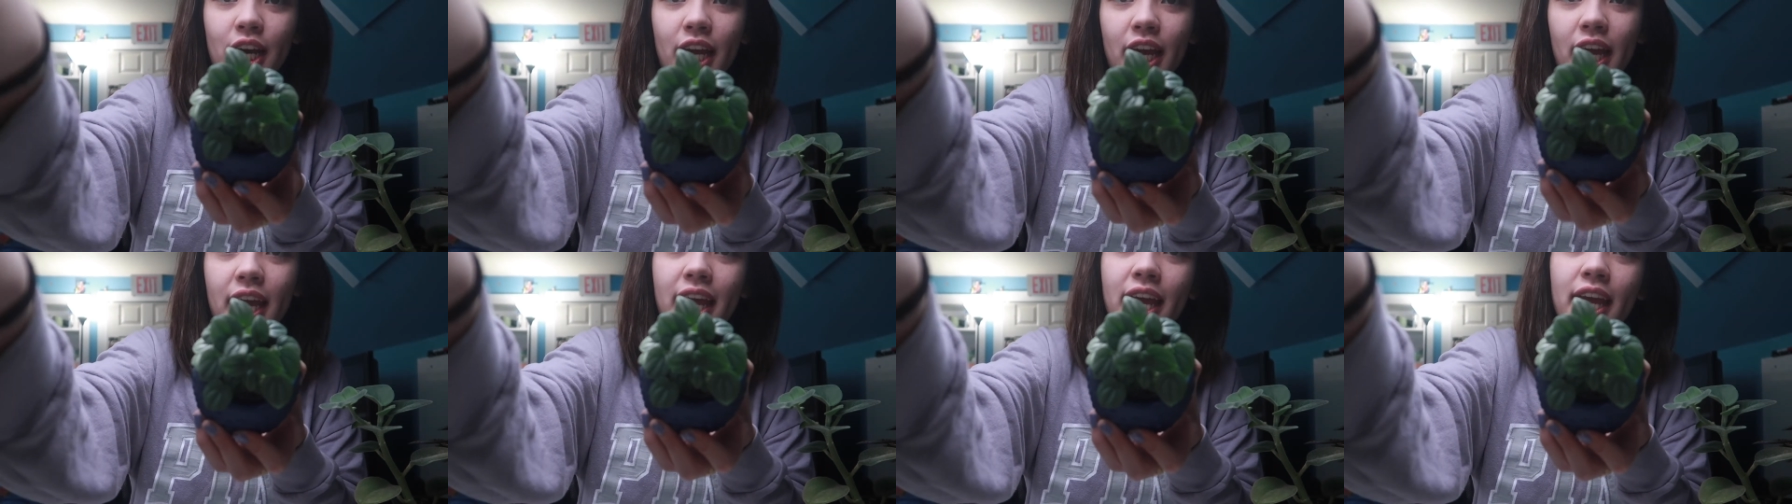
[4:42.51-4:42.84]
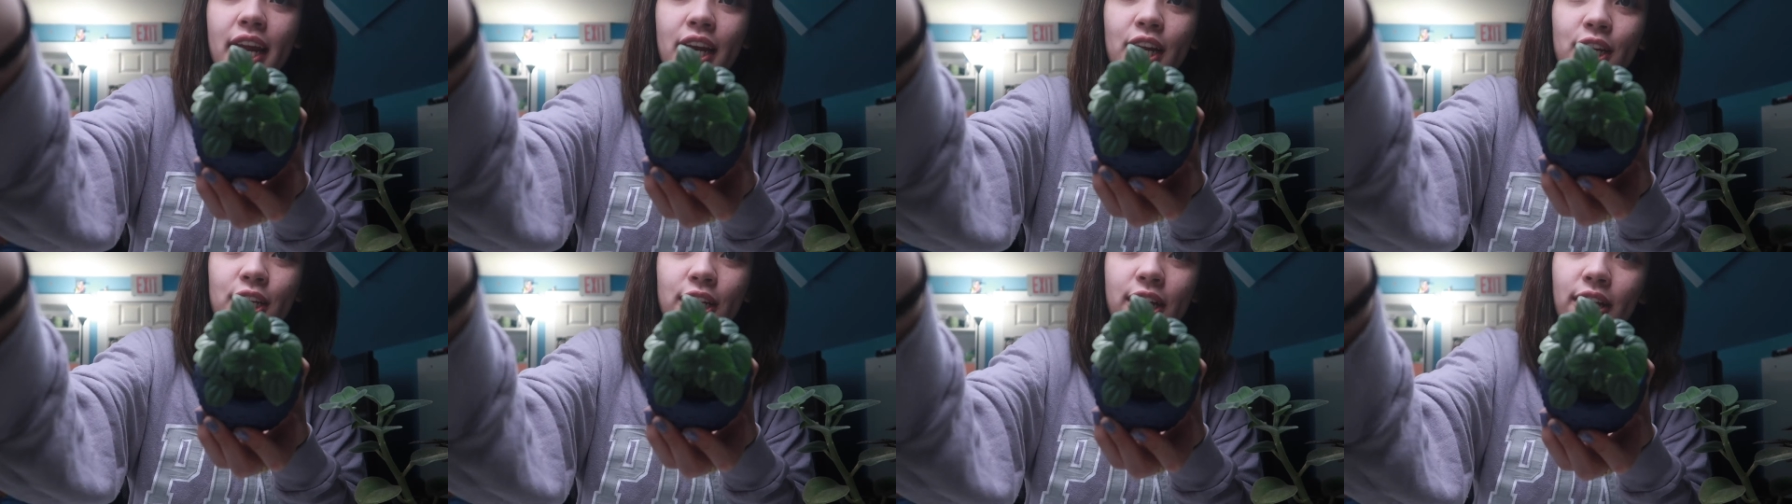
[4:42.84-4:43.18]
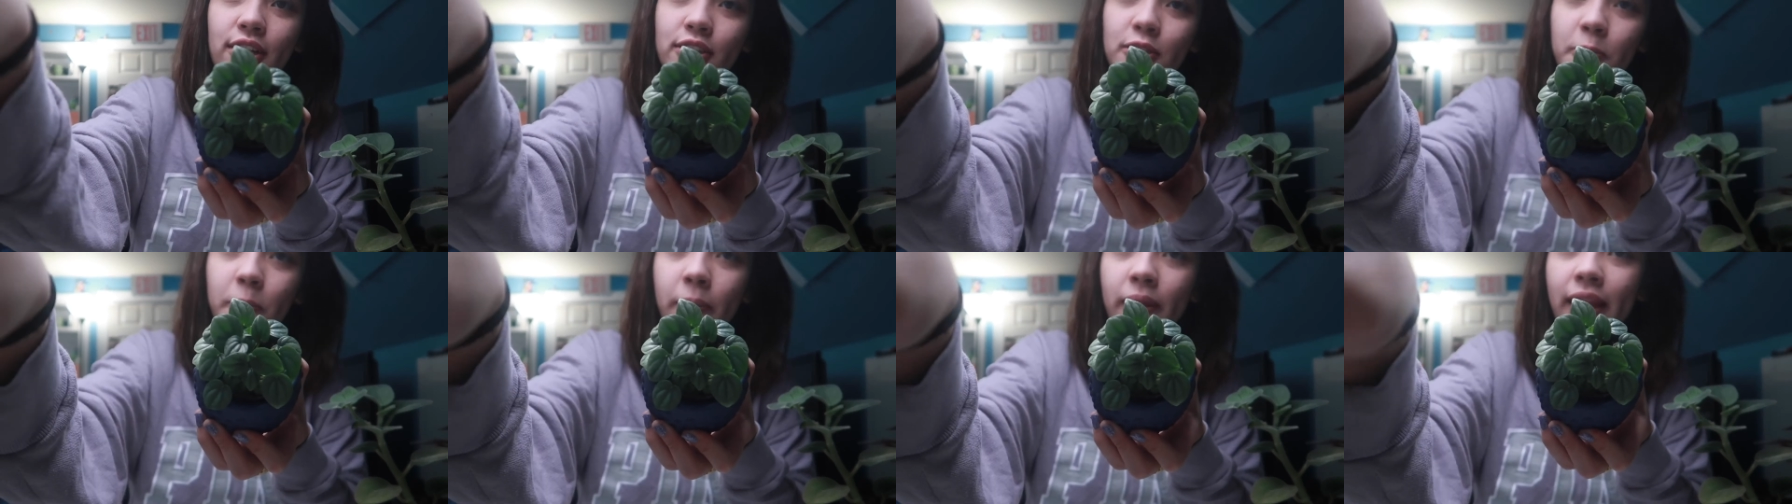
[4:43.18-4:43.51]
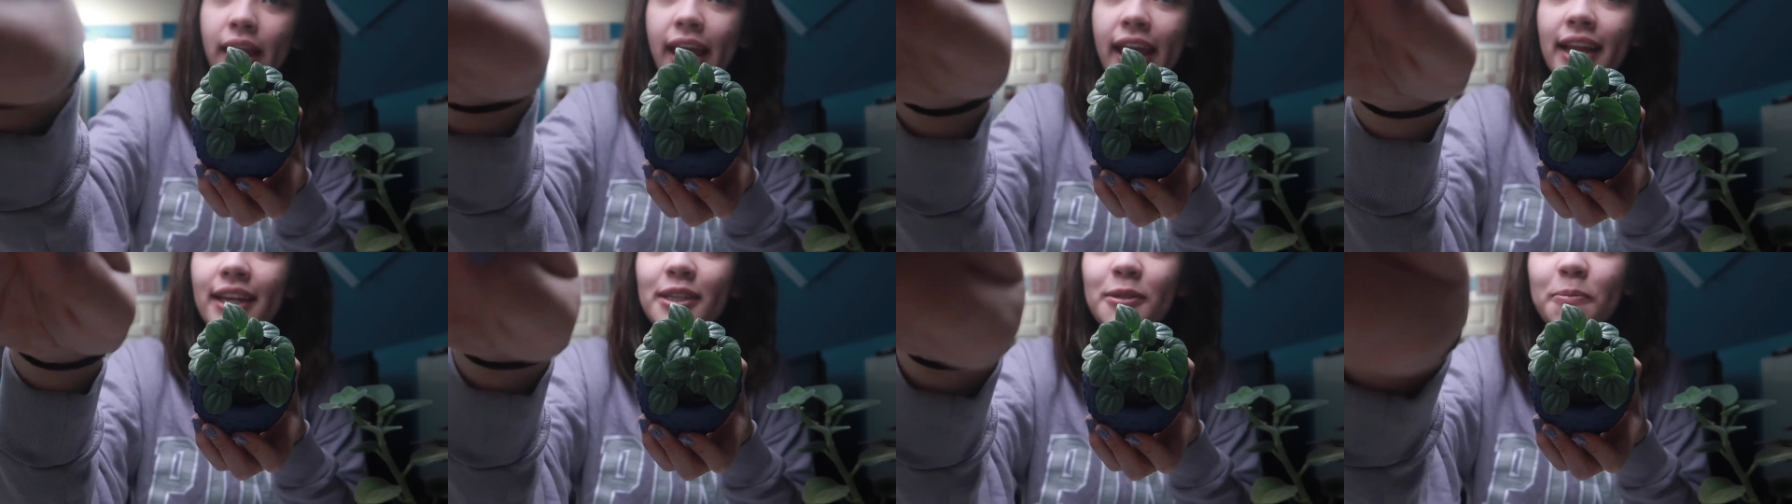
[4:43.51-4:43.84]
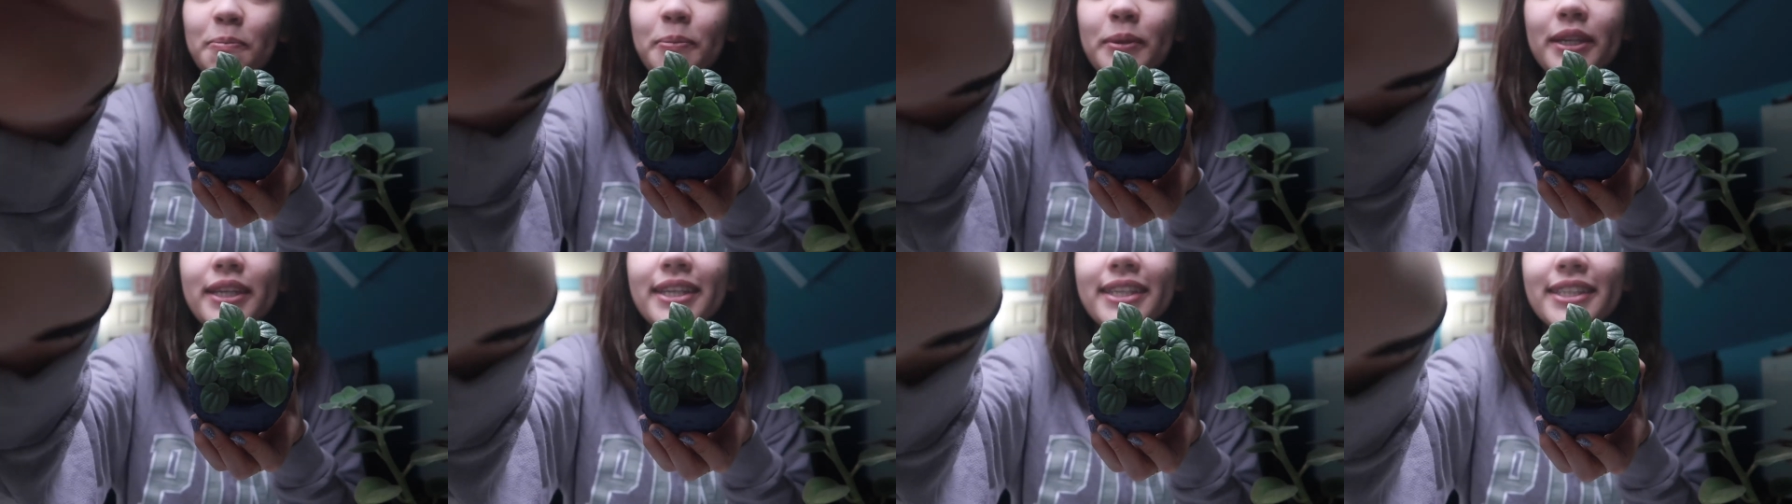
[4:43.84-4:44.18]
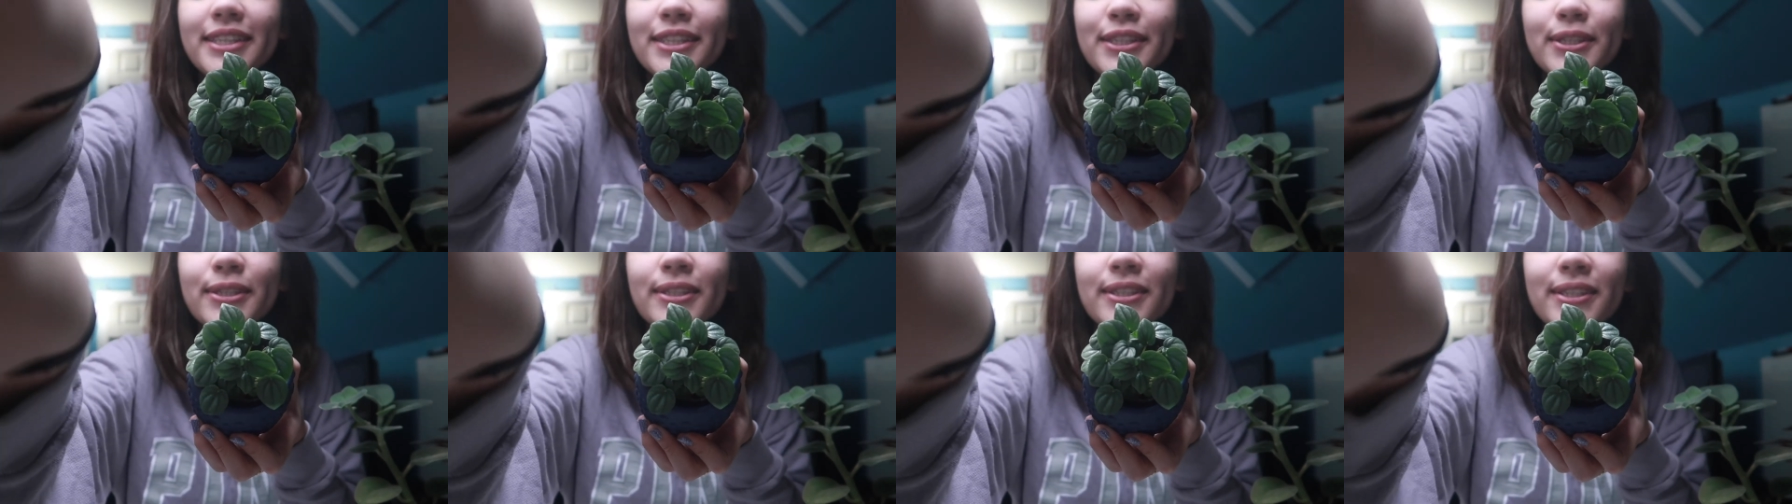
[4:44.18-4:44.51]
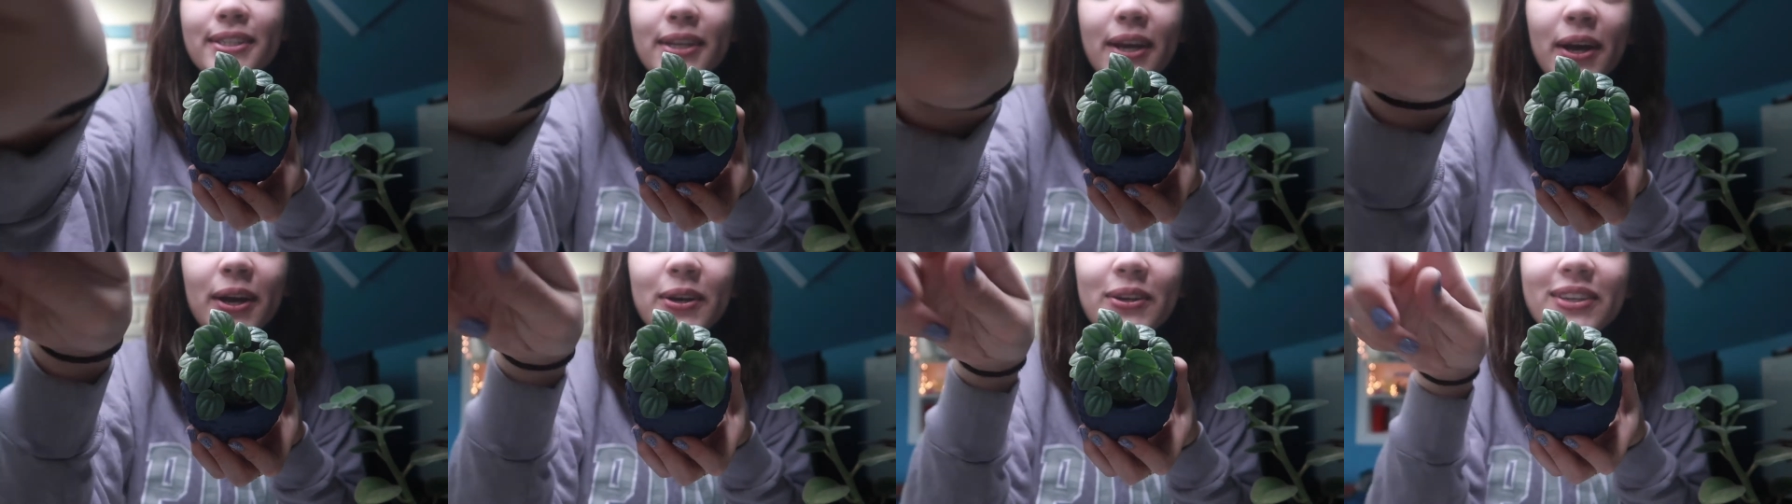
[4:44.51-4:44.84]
an adult plant, but it's so